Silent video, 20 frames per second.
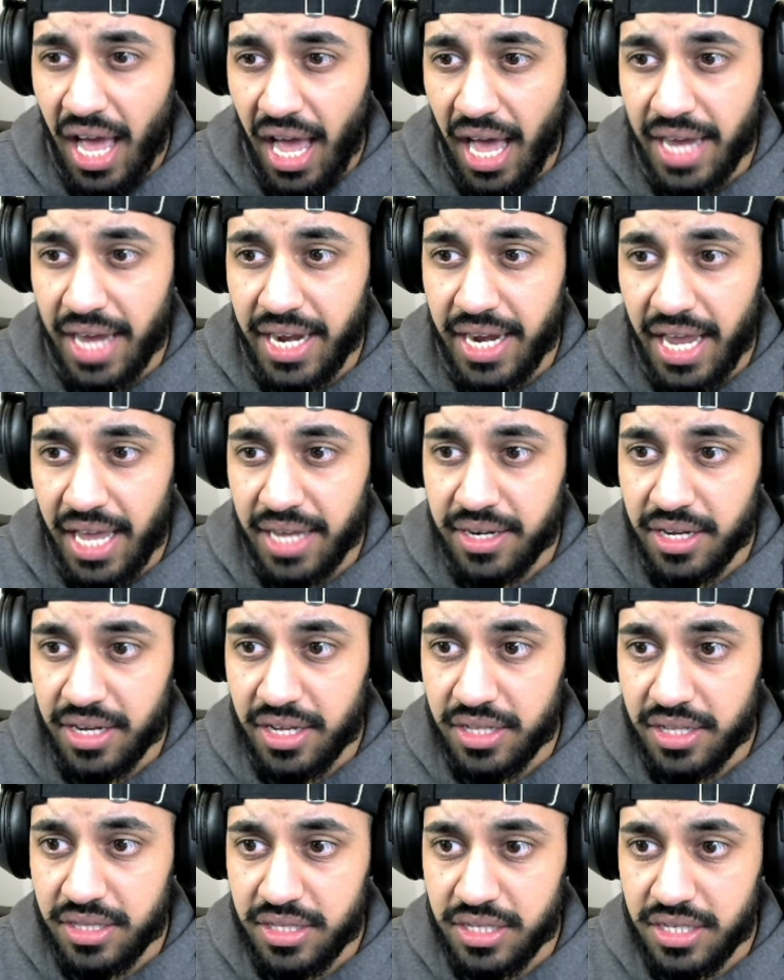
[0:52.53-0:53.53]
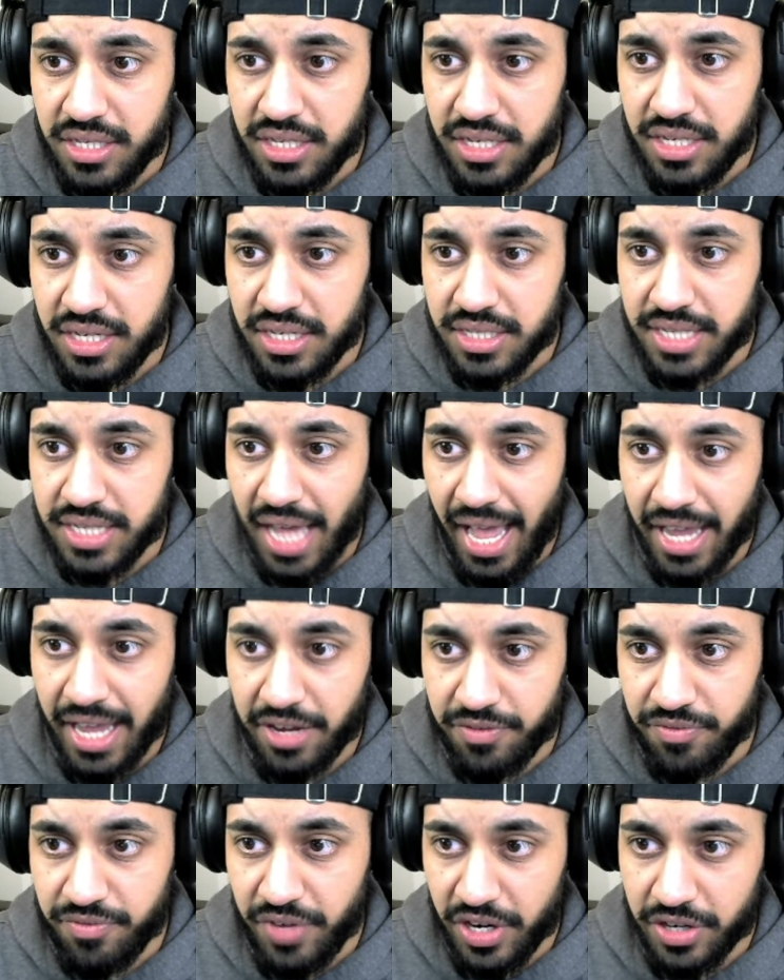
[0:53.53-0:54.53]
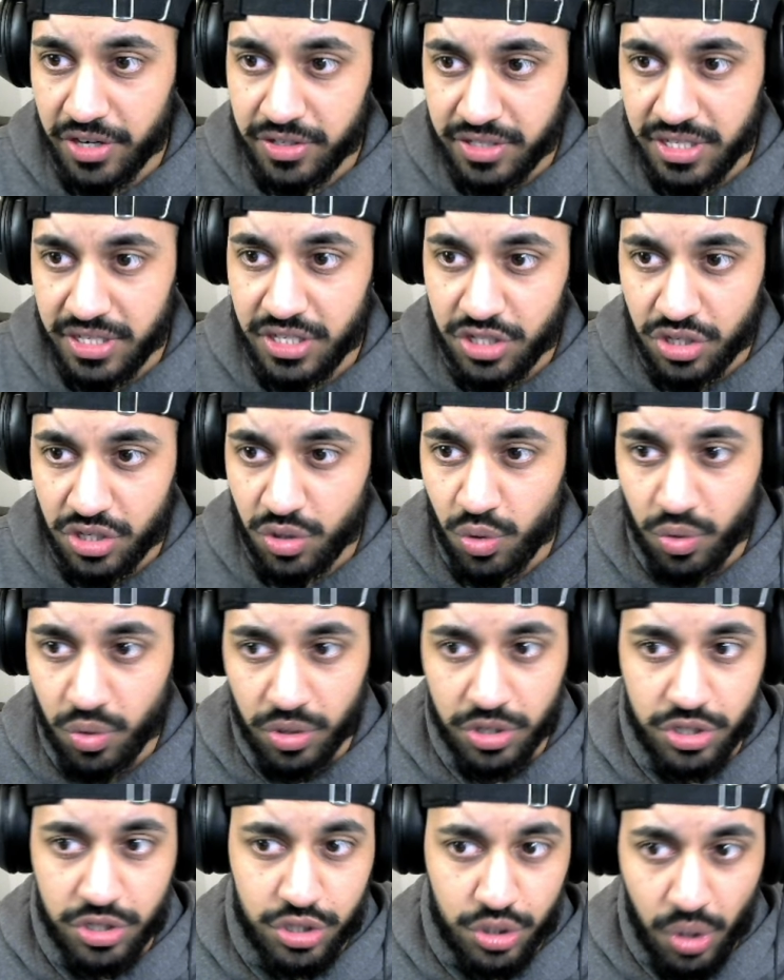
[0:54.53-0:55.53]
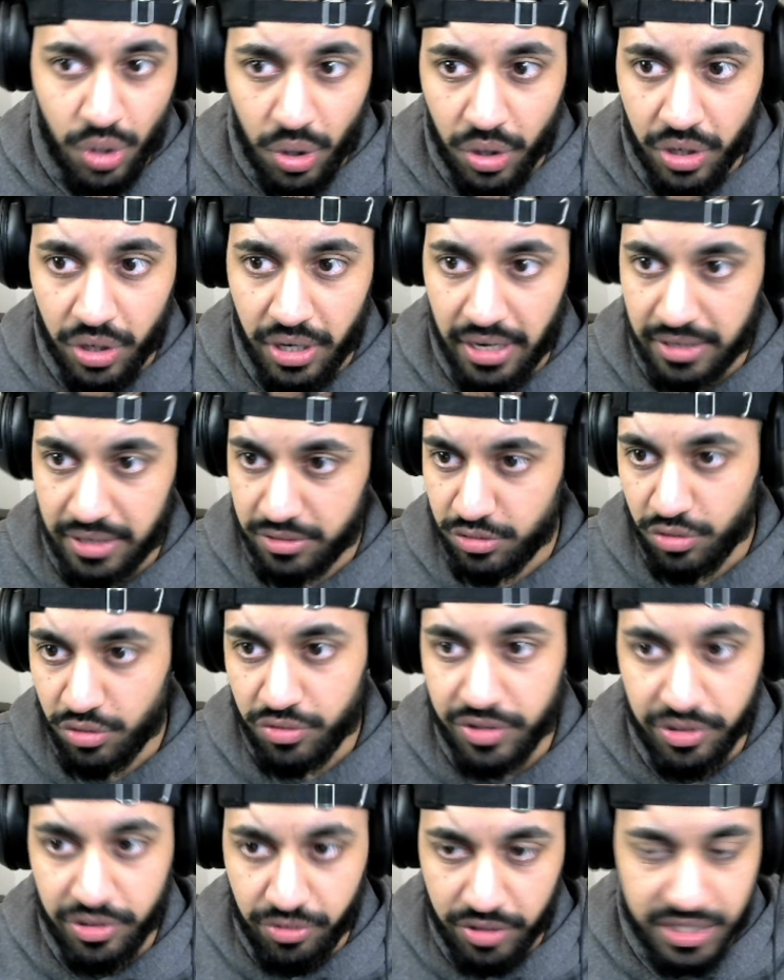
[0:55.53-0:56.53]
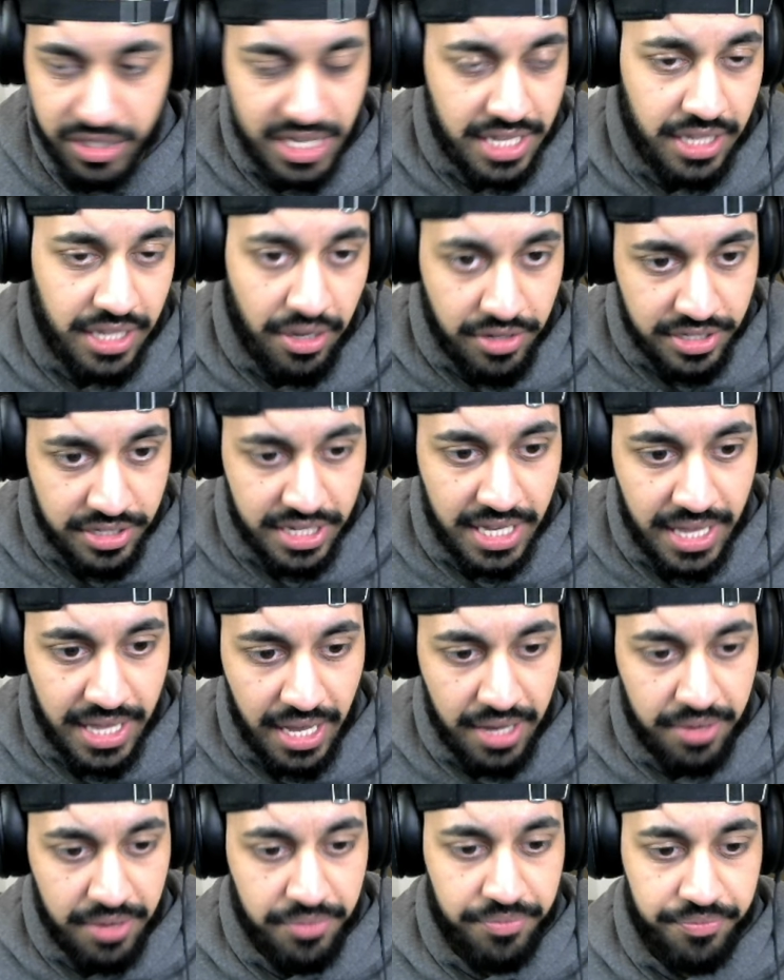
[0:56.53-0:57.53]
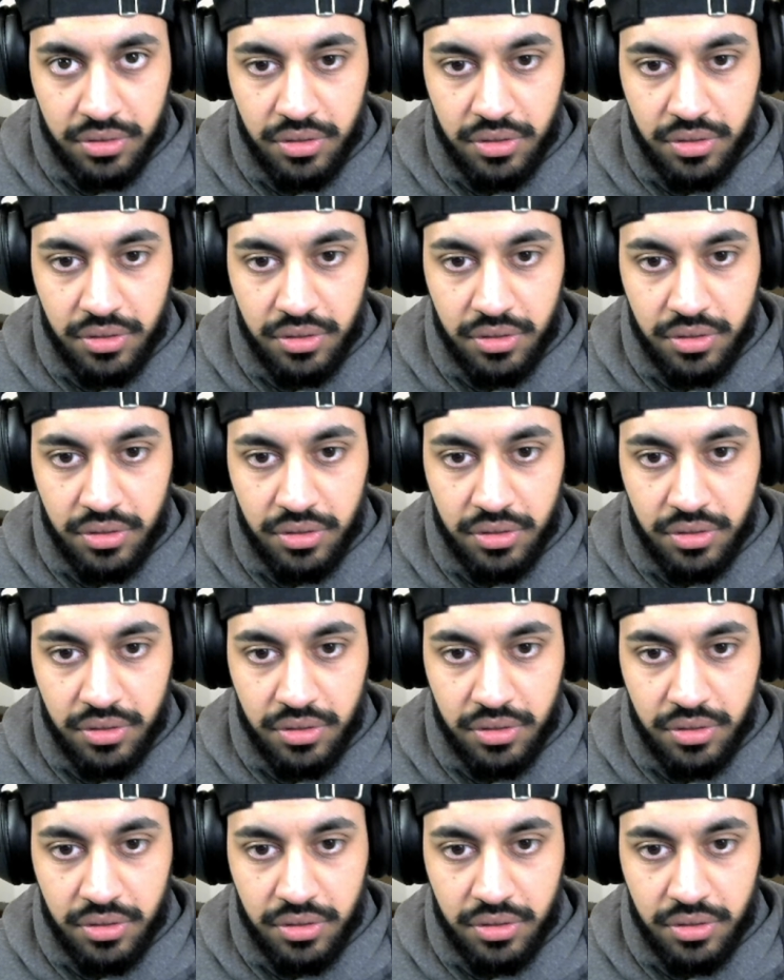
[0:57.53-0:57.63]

and then the TAQ-V core stock. I don't really know exactly how you say that.